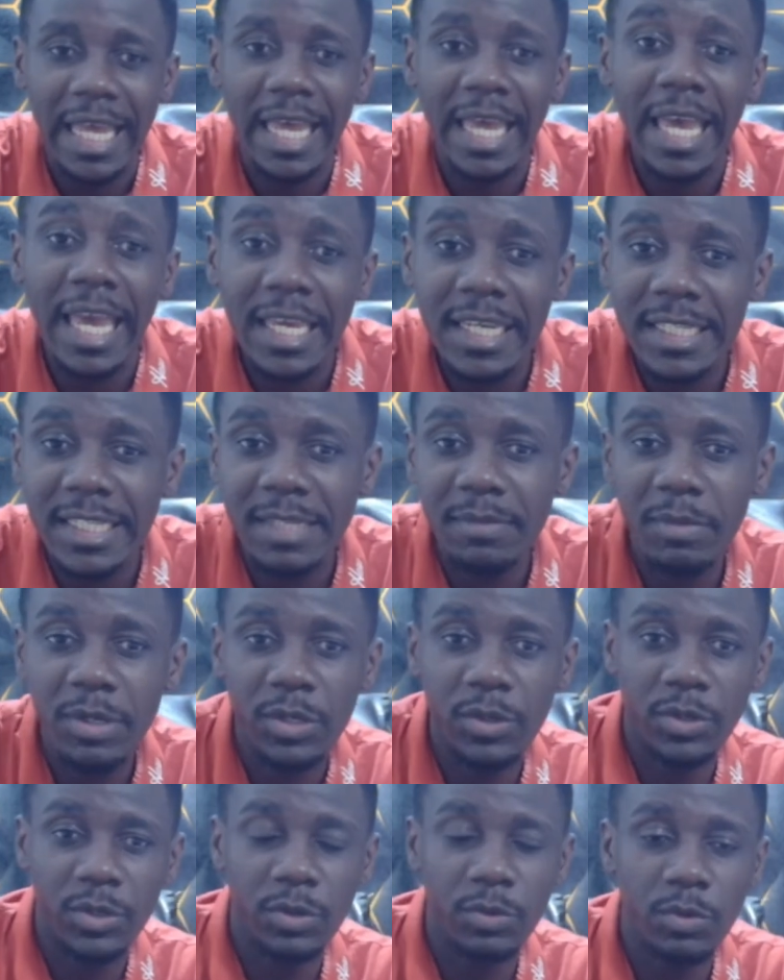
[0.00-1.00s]
€80
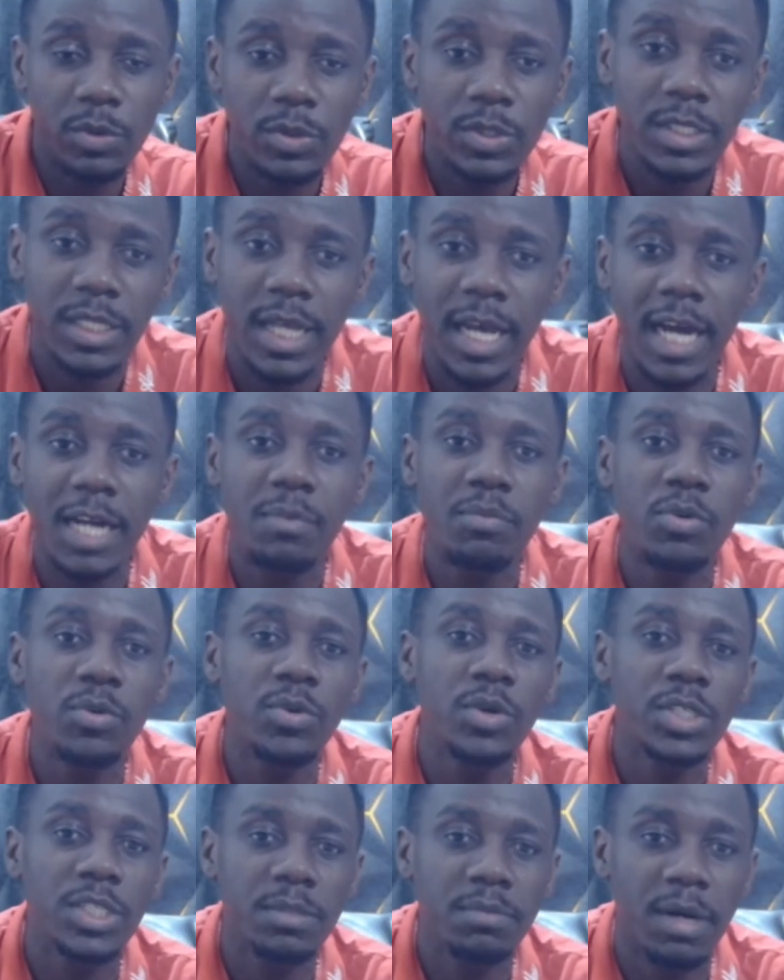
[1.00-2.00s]
million. And
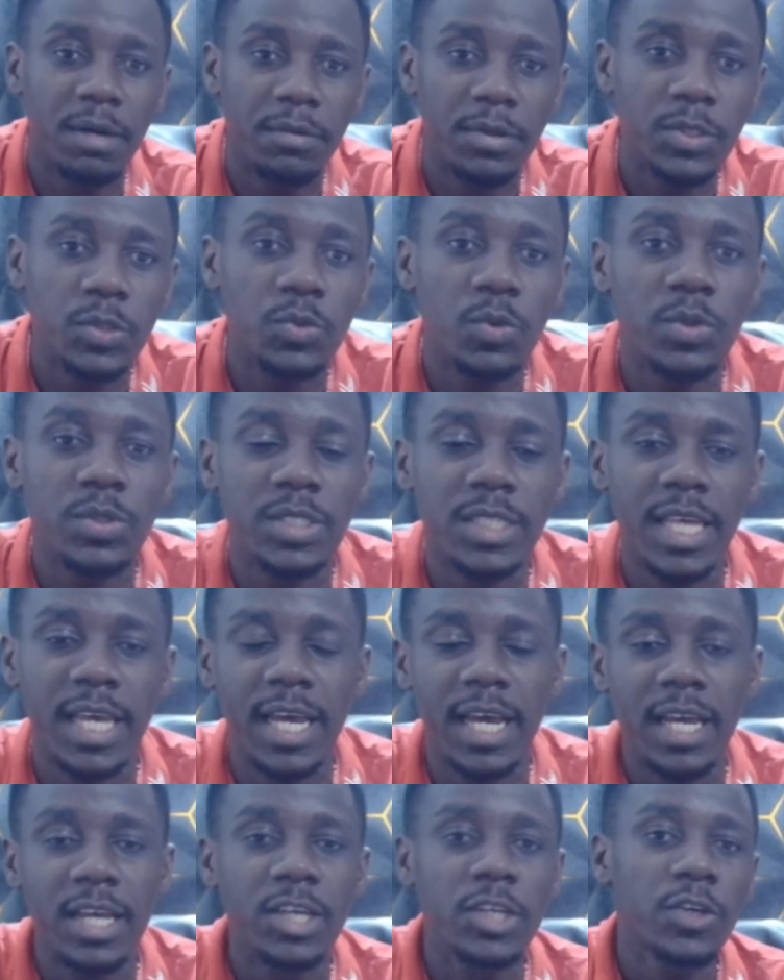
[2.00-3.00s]
Bruno Guimarães was
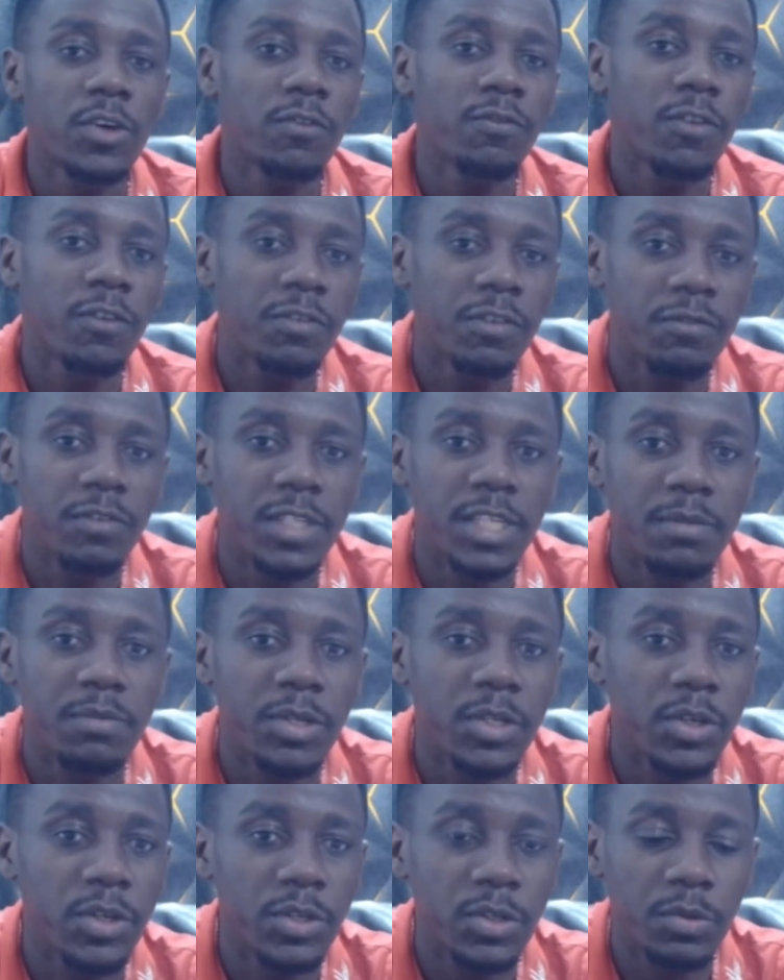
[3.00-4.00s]
there for €50
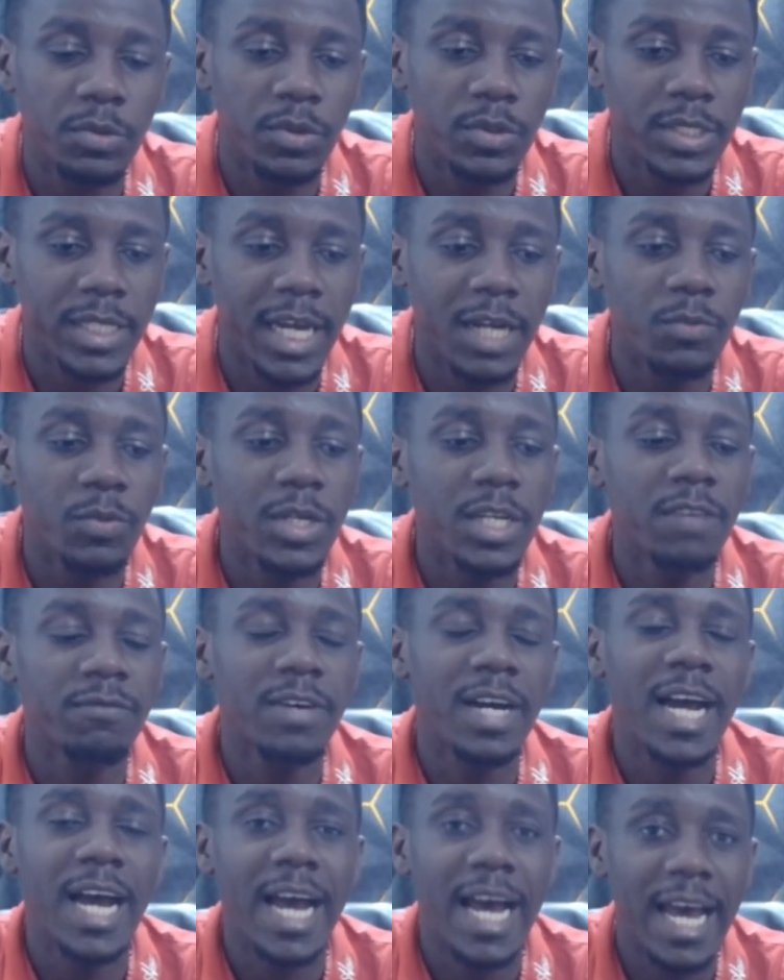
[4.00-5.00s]
million. And we
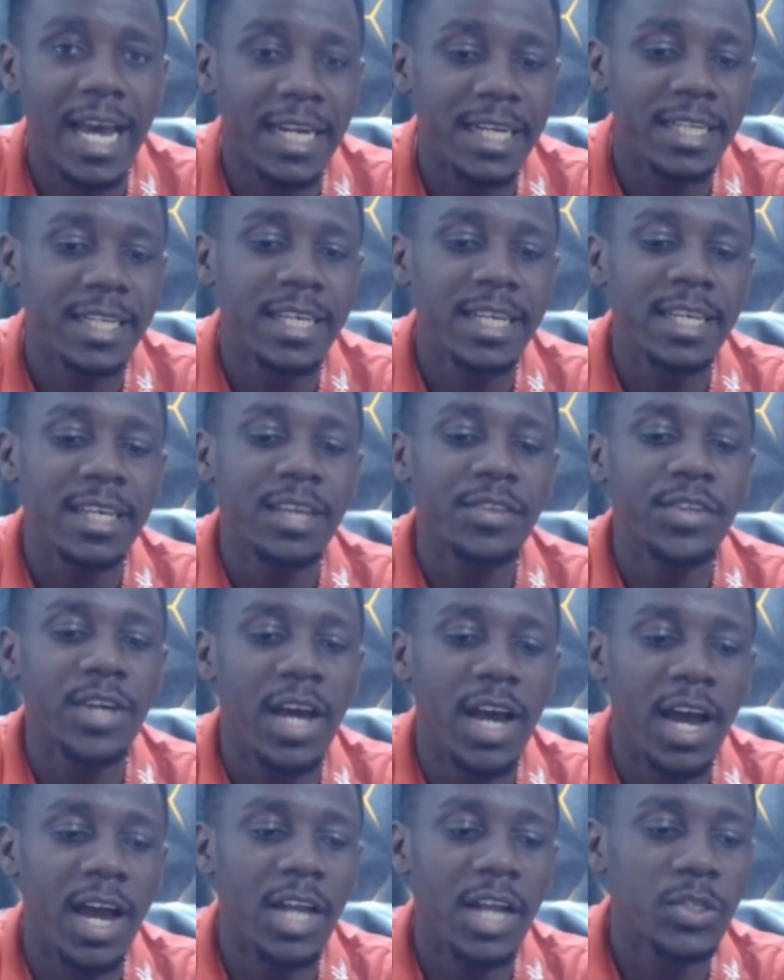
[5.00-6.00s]
never had
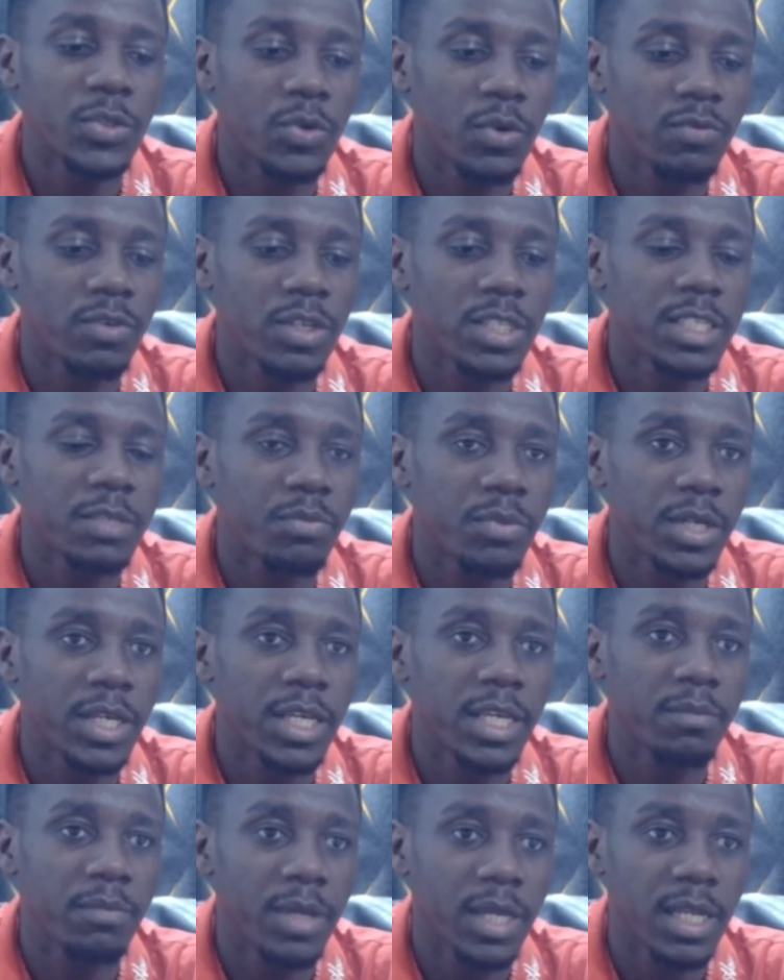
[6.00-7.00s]
the urge to obviously bring
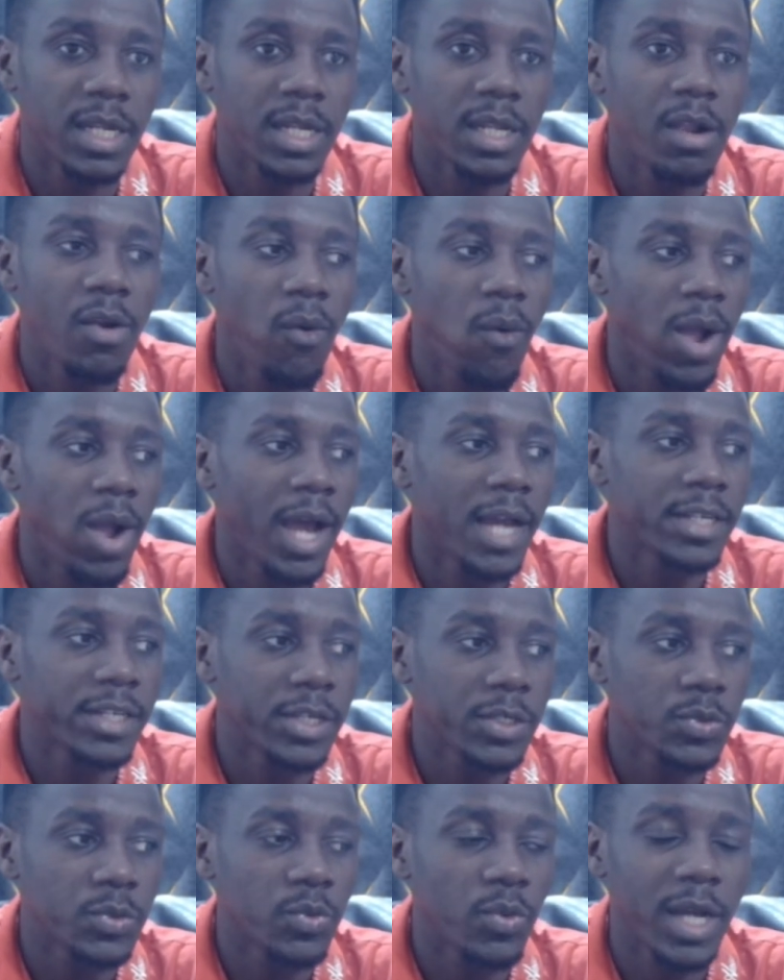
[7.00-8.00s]
him in. And
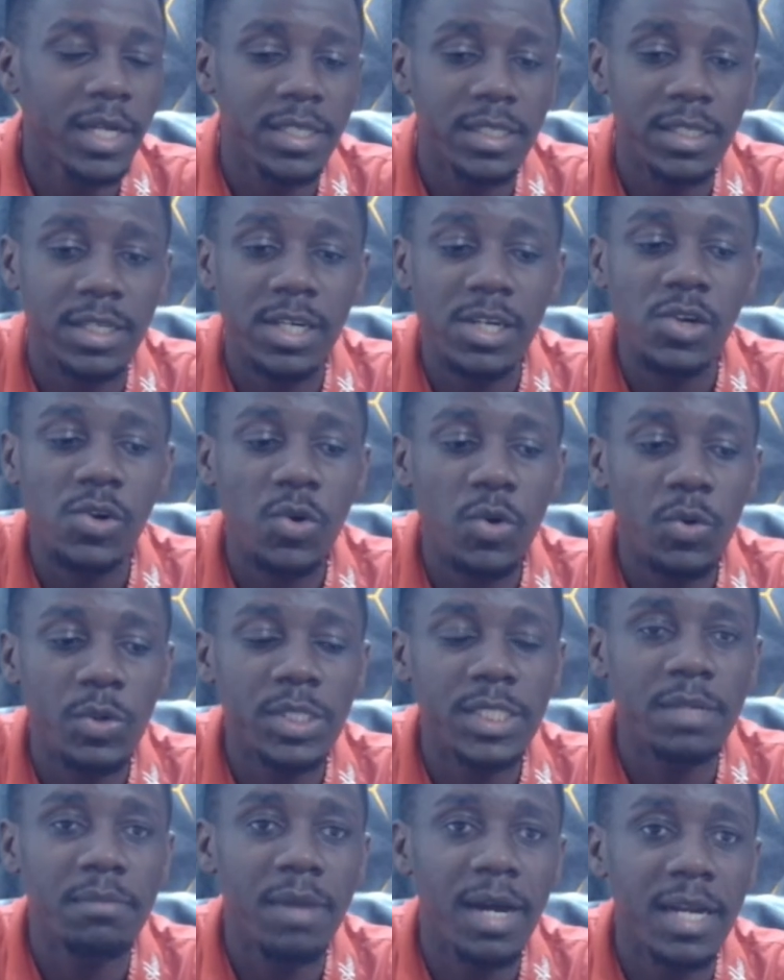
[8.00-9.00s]
guess what? Who
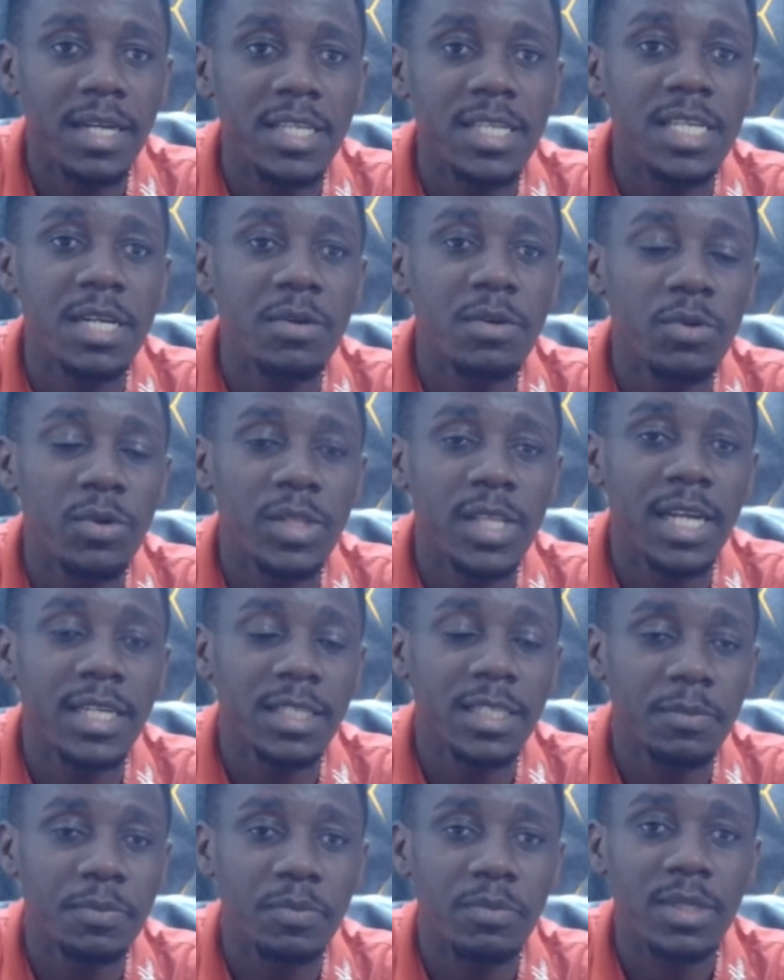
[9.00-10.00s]
is the man engineering all
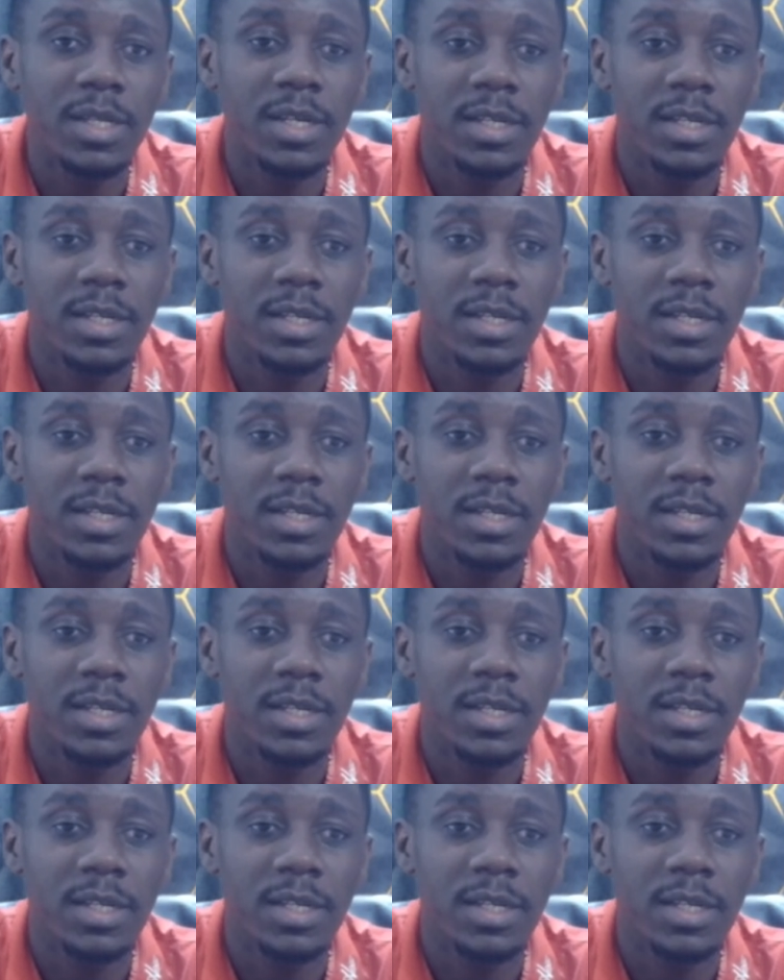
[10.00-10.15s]
that?